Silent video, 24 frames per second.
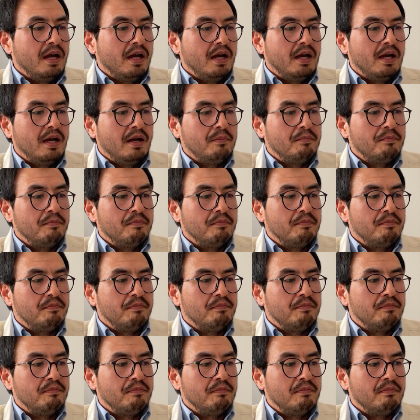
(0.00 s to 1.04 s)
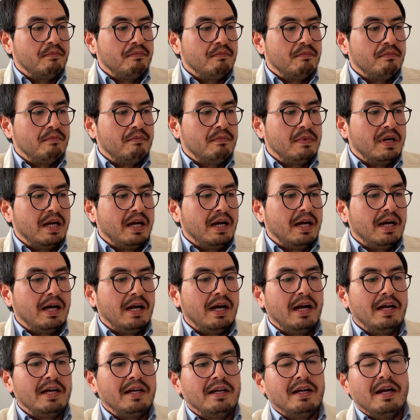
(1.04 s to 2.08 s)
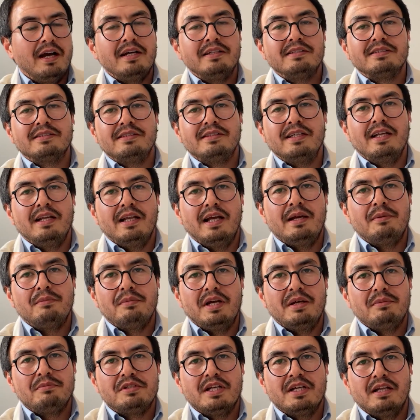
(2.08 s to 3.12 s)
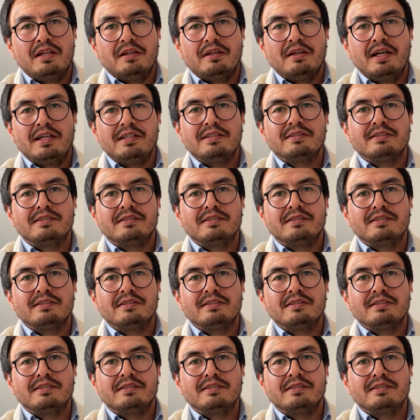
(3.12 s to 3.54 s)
But I'm telling you,